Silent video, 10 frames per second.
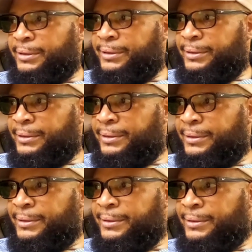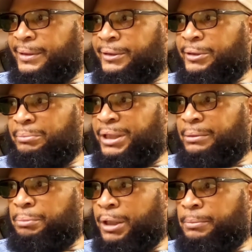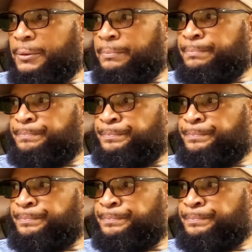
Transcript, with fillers: a little bitty puppy.